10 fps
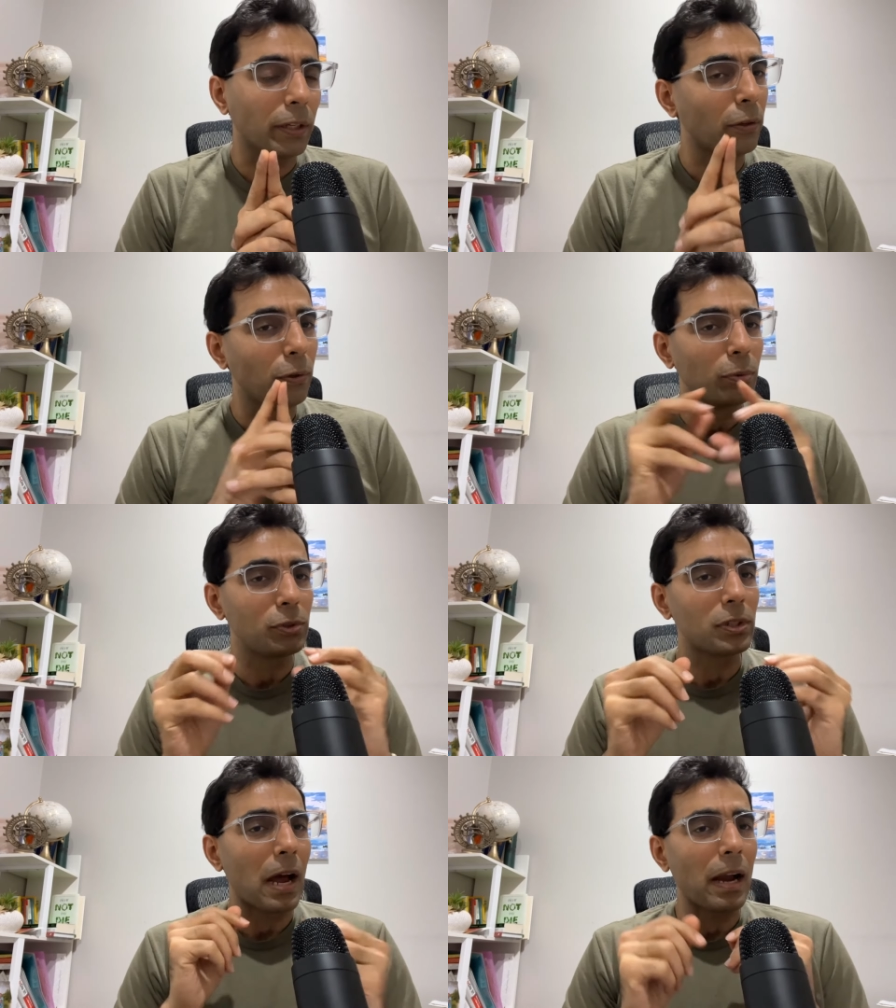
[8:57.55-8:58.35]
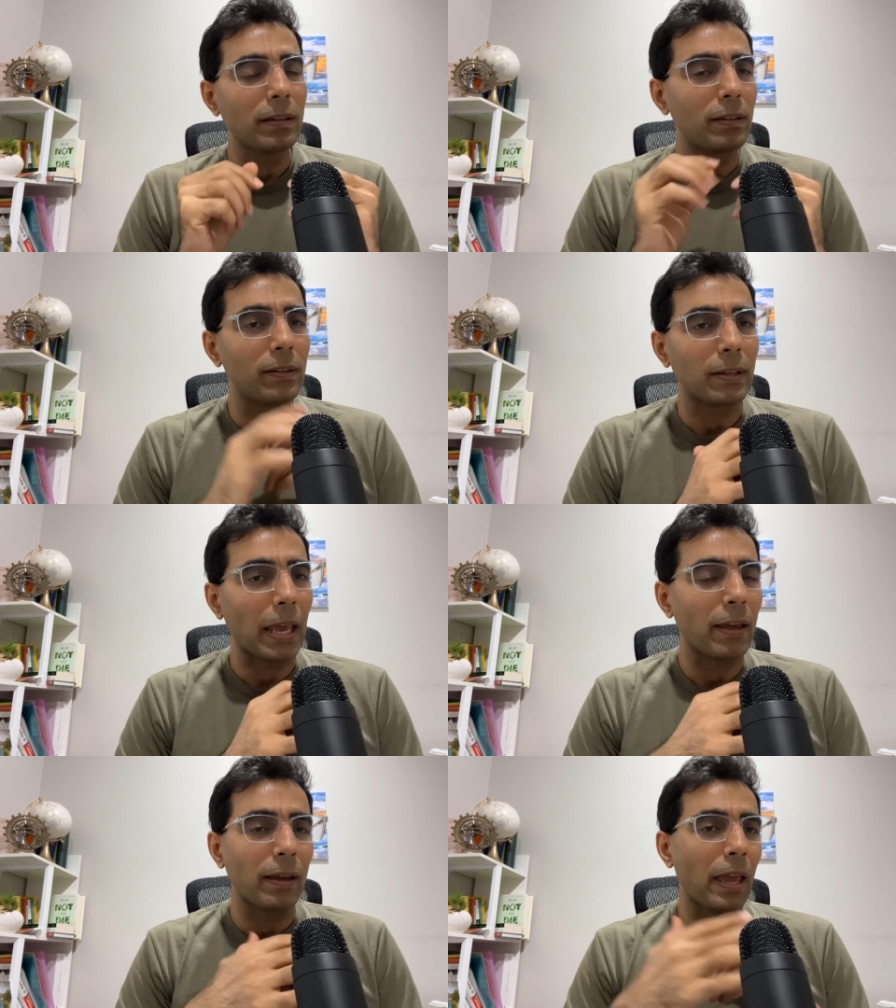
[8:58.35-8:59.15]
You know, you start
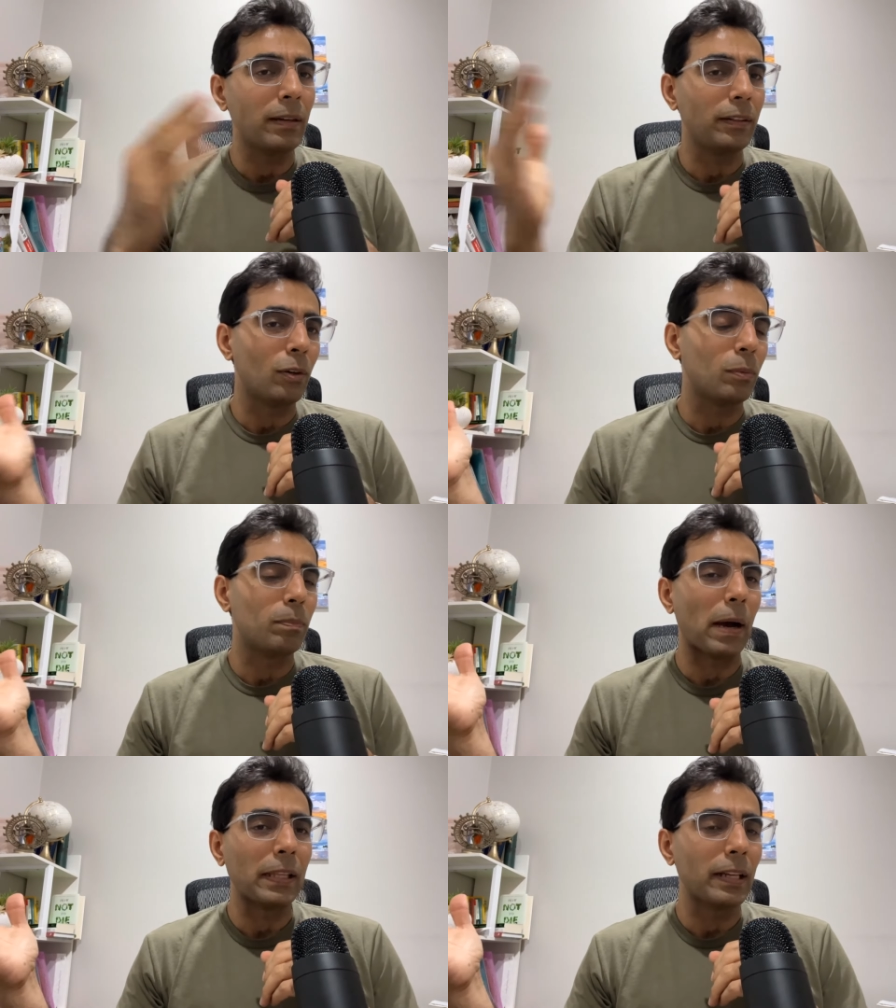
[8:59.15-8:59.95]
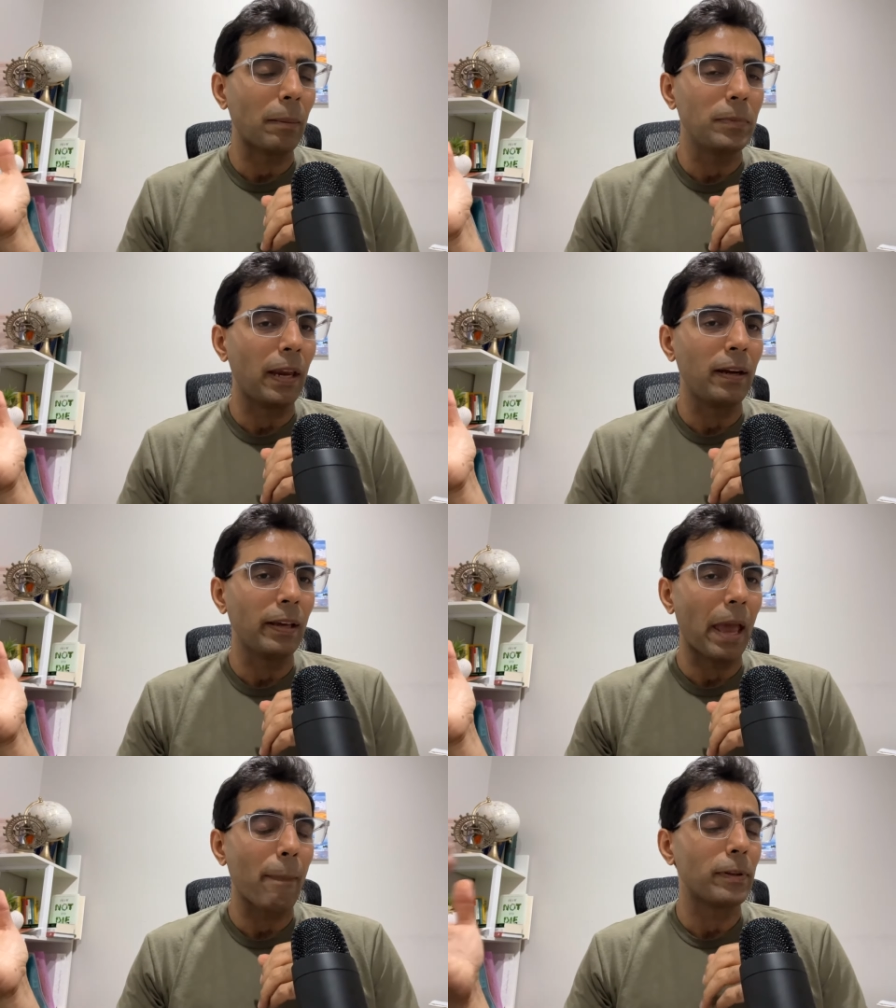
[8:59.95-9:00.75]
Eh, and you know by the time the
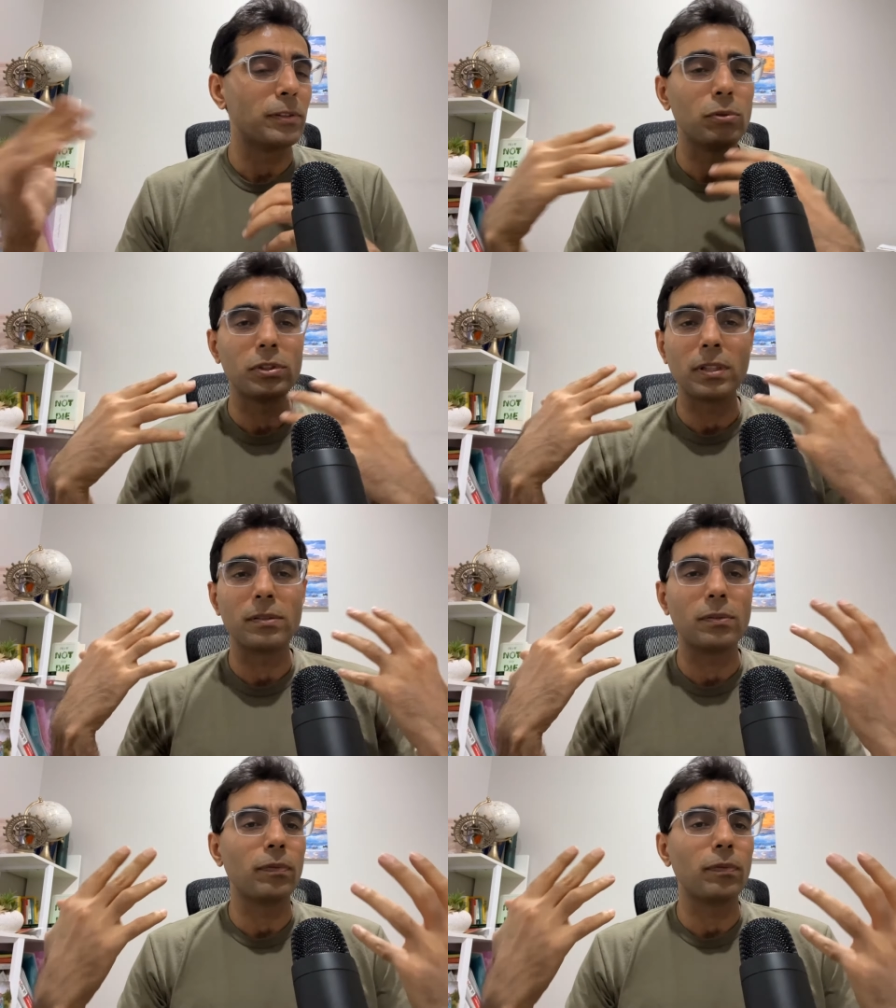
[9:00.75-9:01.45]
ending happens you start to